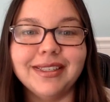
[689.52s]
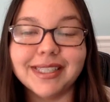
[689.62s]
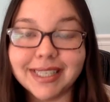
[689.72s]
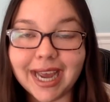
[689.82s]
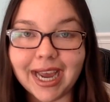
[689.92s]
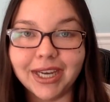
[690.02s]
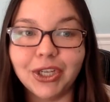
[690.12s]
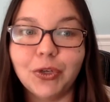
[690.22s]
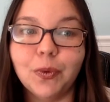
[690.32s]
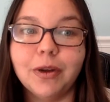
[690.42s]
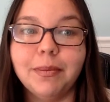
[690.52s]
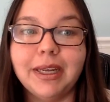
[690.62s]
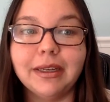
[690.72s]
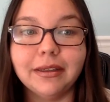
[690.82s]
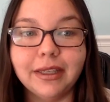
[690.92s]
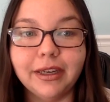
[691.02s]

Now, instead, you want to make